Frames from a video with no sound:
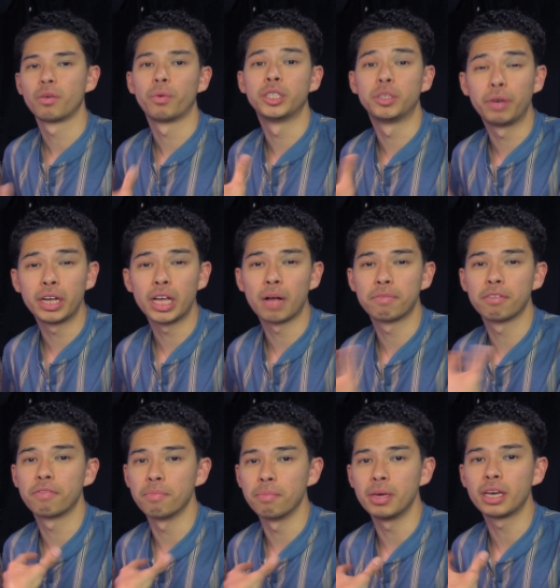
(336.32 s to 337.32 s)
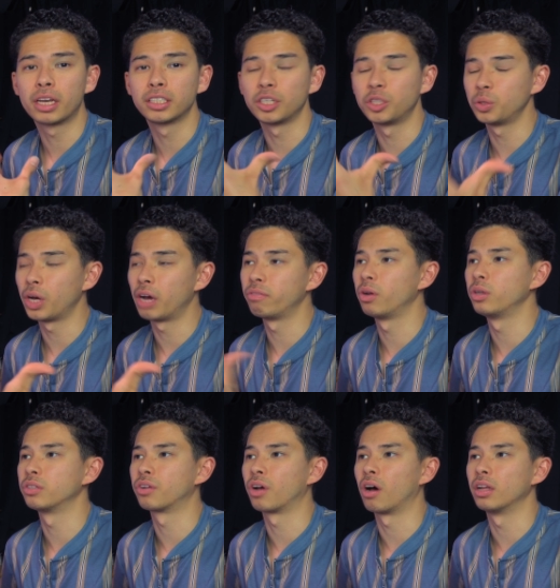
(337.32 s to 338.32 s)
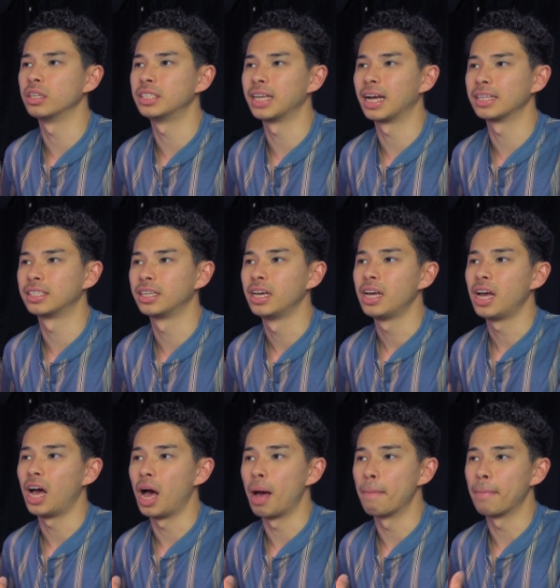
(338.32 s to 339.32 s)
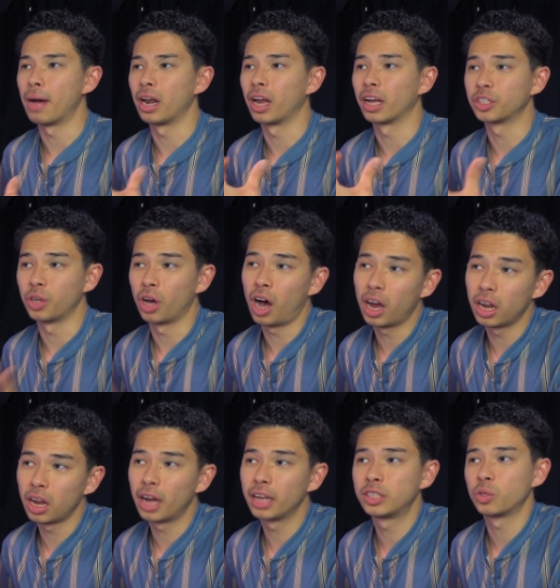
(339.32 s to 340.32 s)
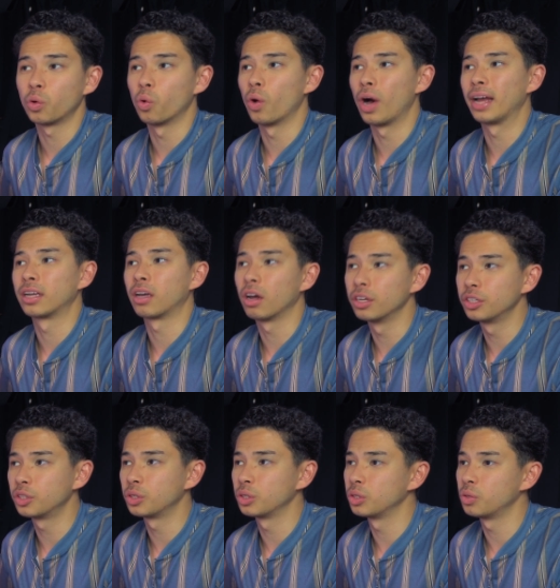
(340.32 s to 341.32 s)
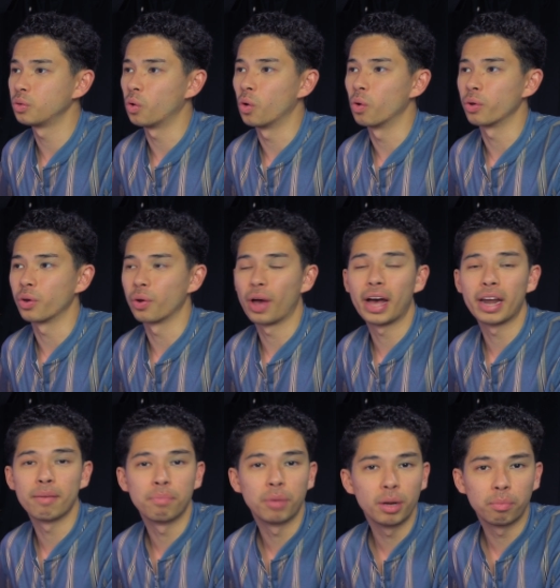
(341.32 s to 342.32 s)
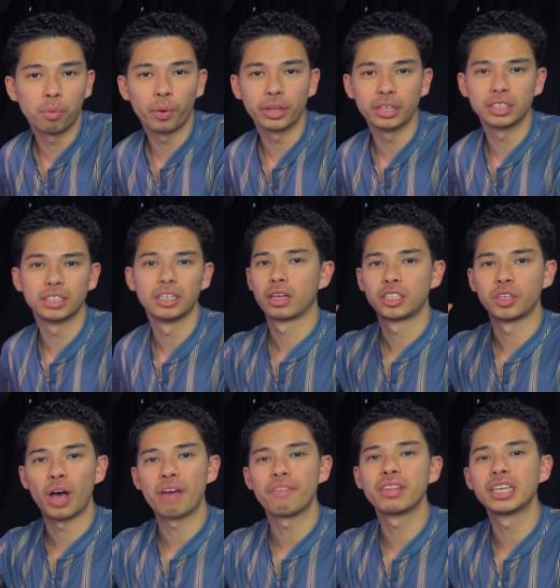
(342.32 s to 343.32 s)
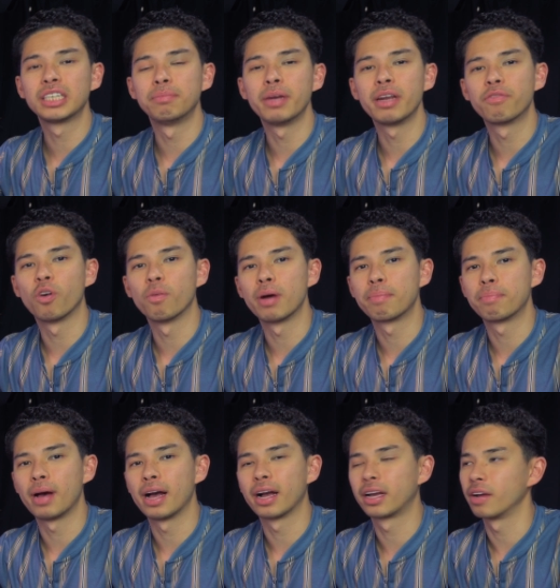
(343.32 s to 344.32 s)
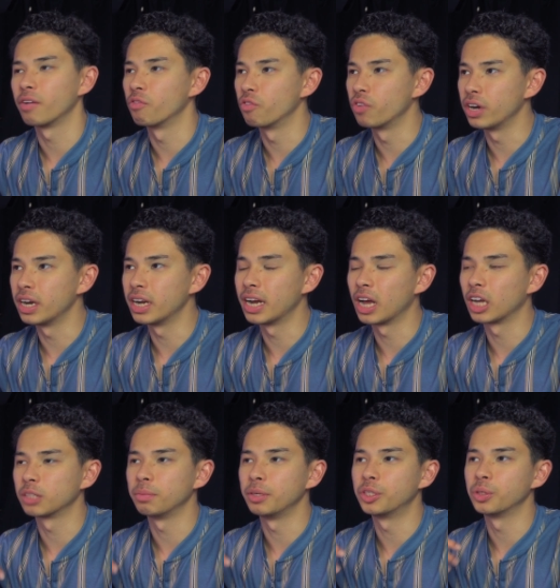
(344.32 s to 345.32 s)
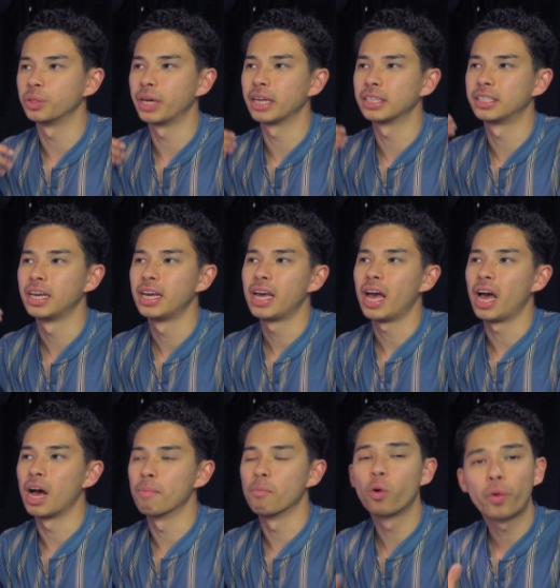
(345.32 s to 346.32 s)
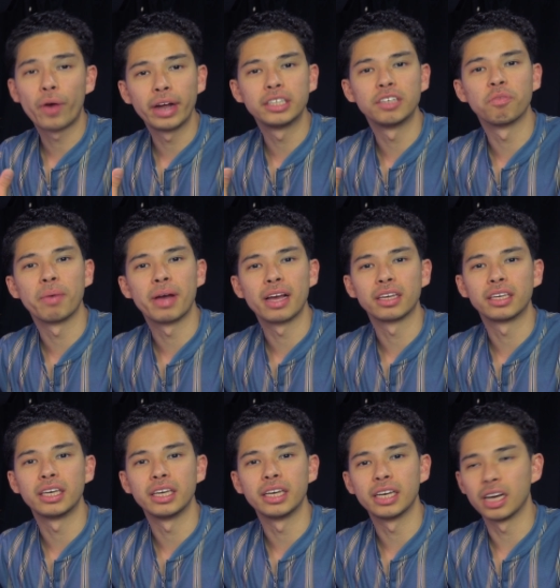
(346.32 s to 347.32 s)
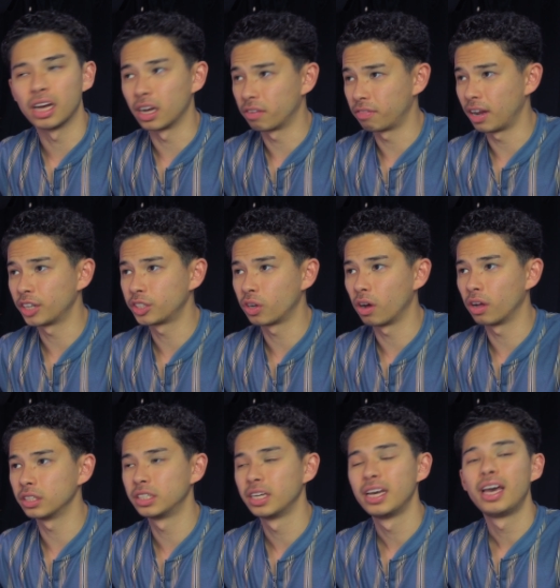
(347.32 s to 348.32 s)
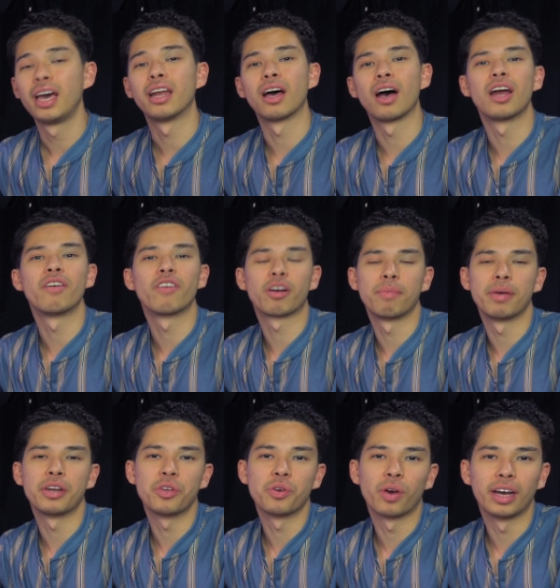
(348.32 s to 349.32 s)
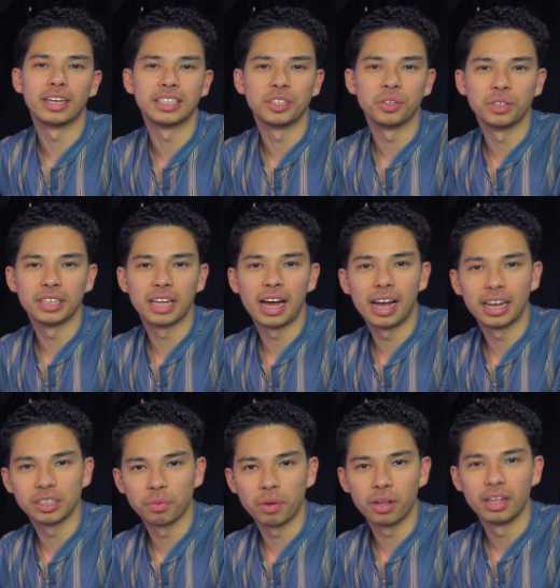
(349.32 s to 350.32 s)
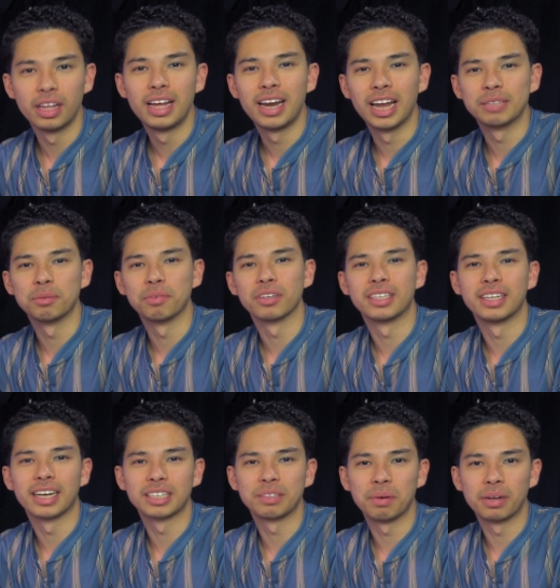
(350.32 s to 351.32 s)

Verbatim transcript: which is really helpful for me because I do have loads of cards that um, I like to highlight or add colors to or you know add in bullet points. So having this mini format pack really allows me to get uh, more creative with my Anki uh, flashcards and I highly recommend you guys use that as well. Let's move on to next